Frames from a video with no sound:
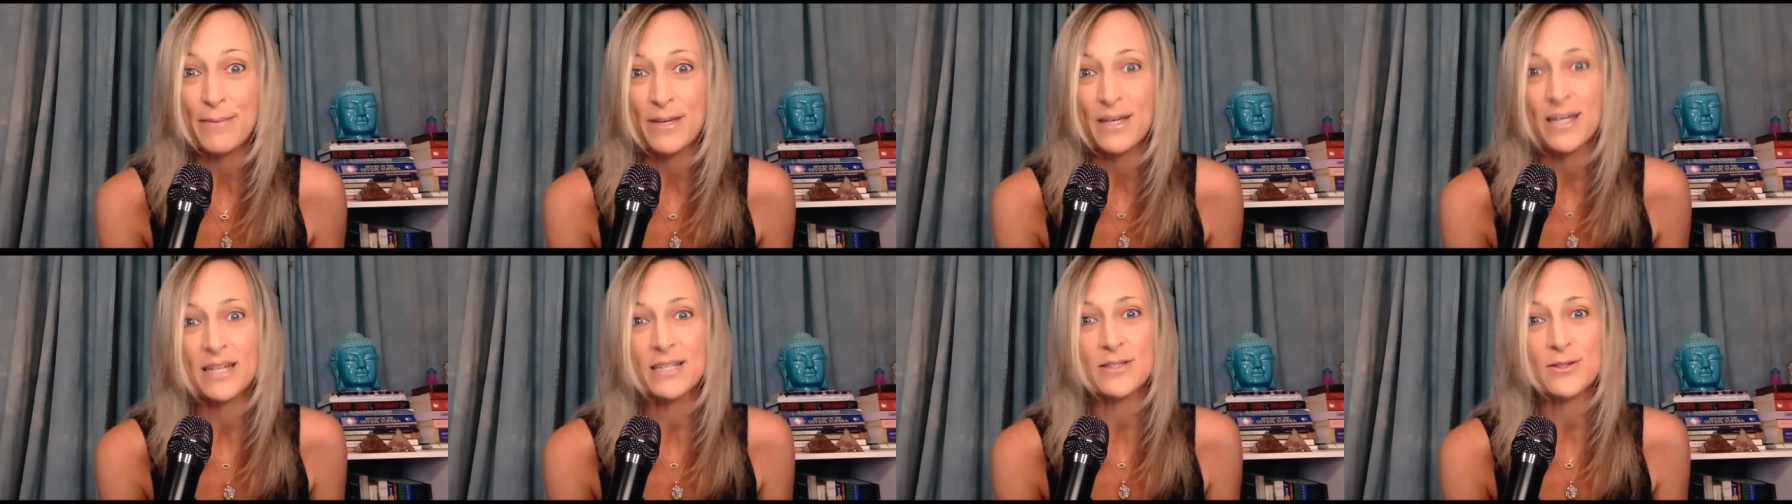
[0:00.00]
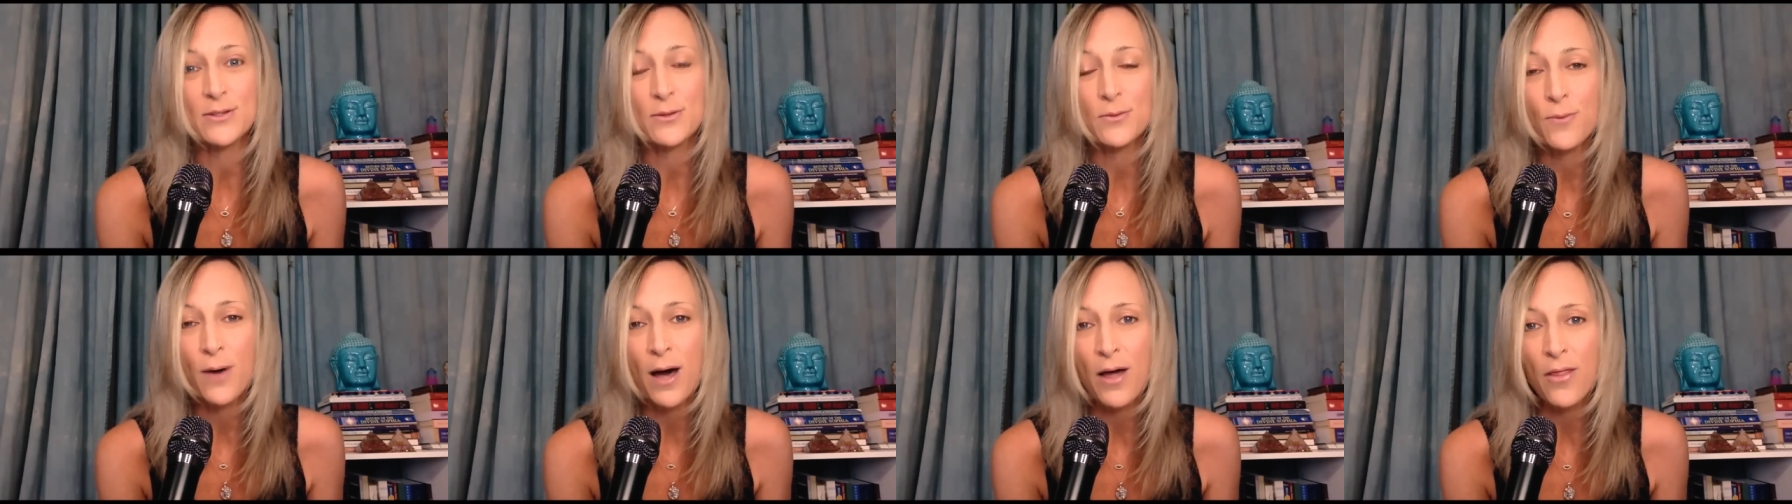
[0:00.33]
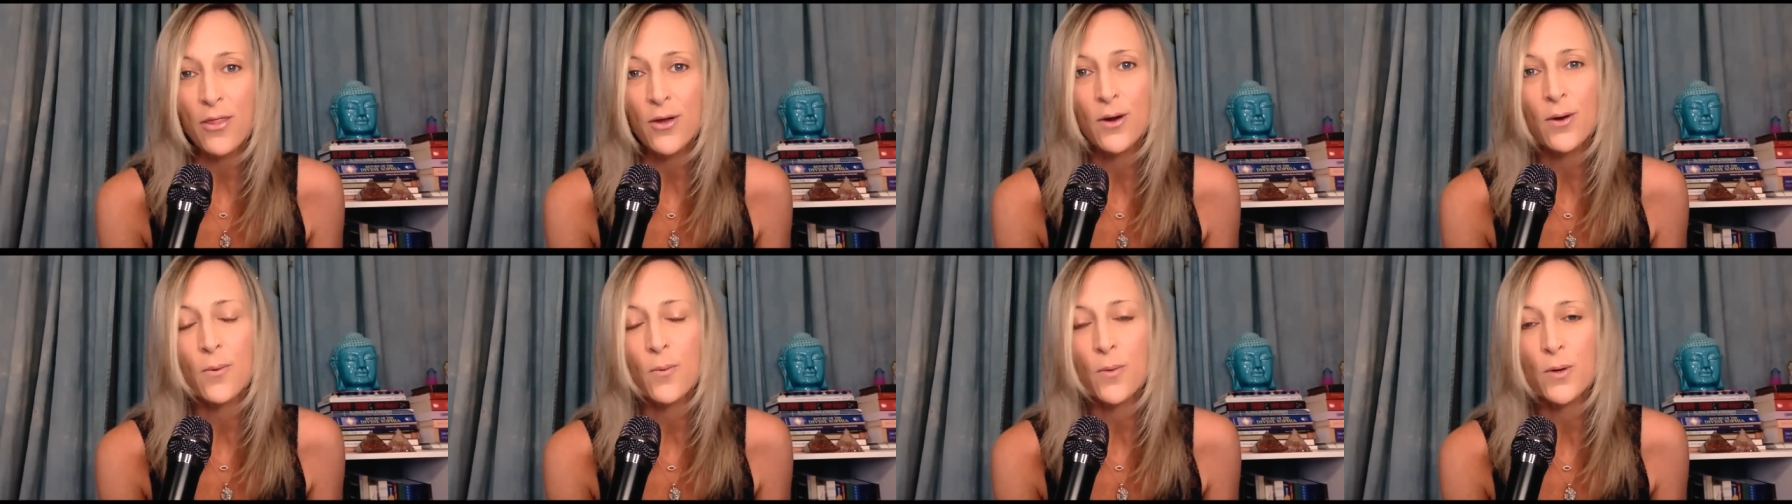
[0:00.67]
because the
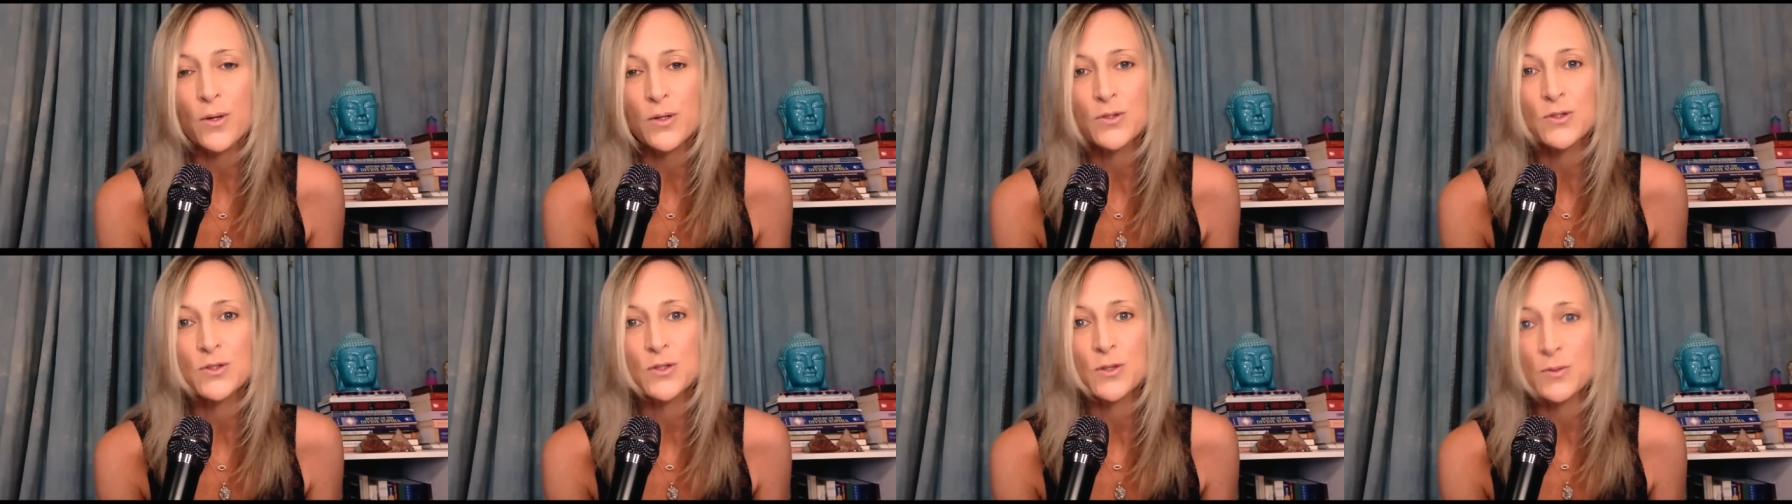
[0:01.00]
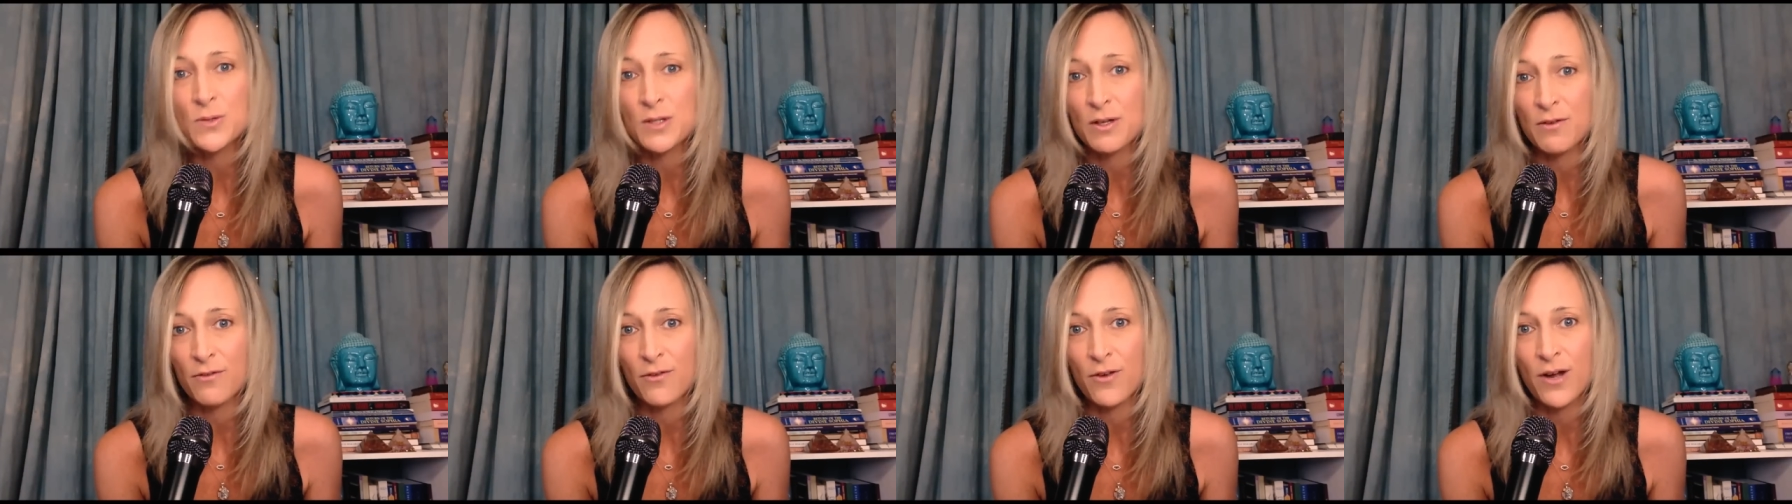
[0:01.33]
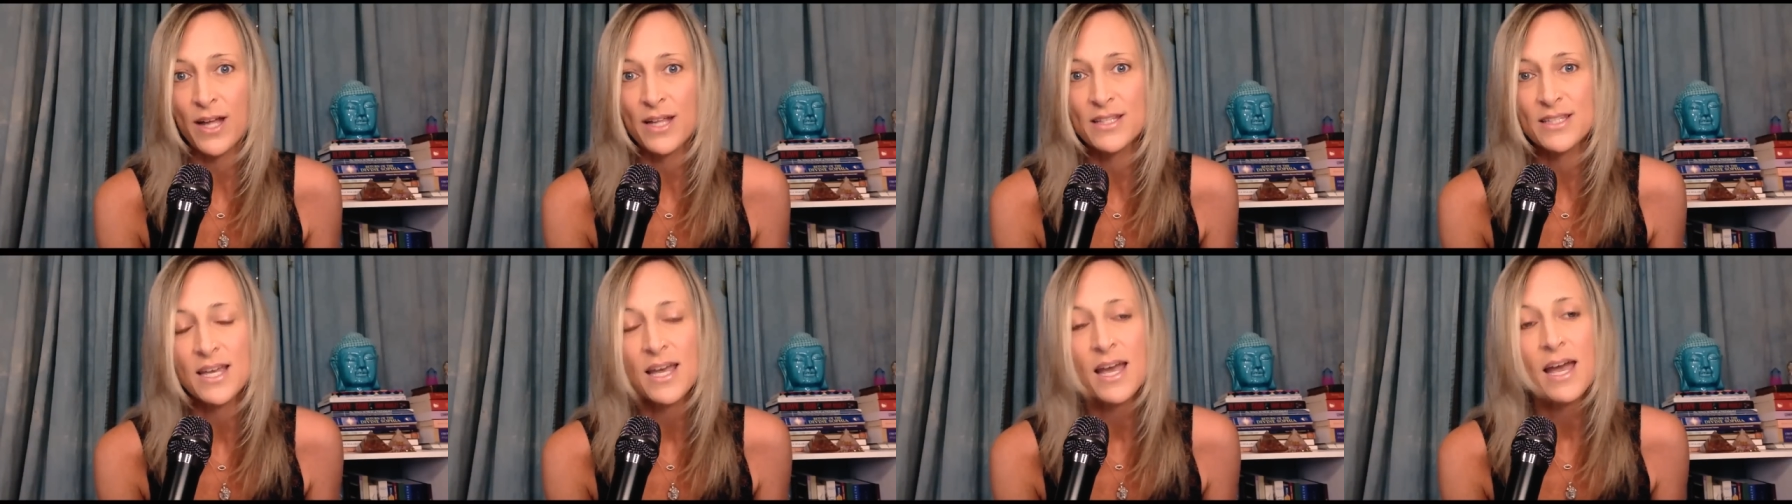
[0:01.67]
weather was so
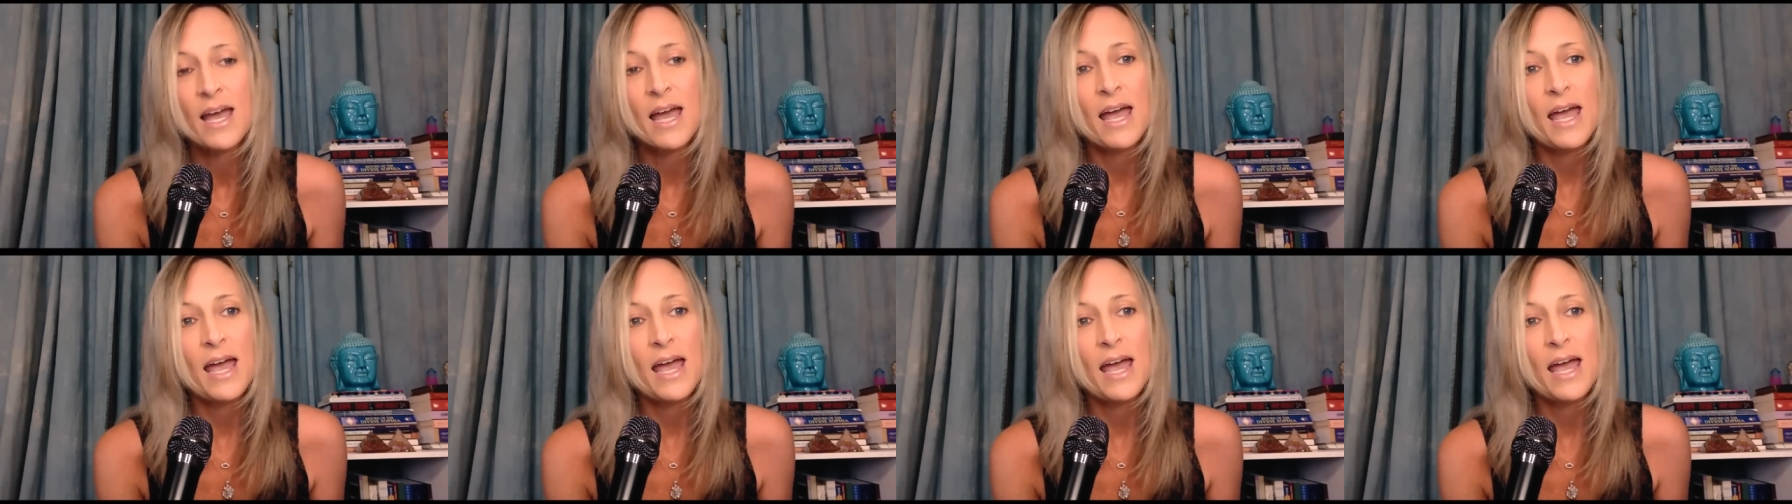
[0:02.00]
different